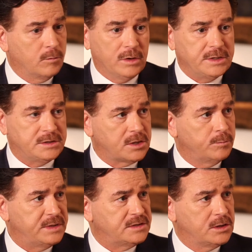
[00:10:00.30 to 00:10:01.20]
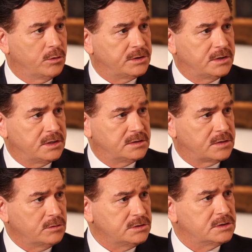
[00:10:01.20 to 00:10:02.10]
Well, he's so busy going to these
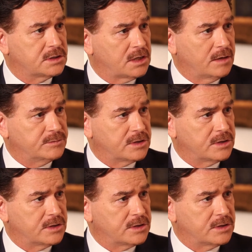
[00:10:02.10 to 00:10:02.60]
hostess clubs,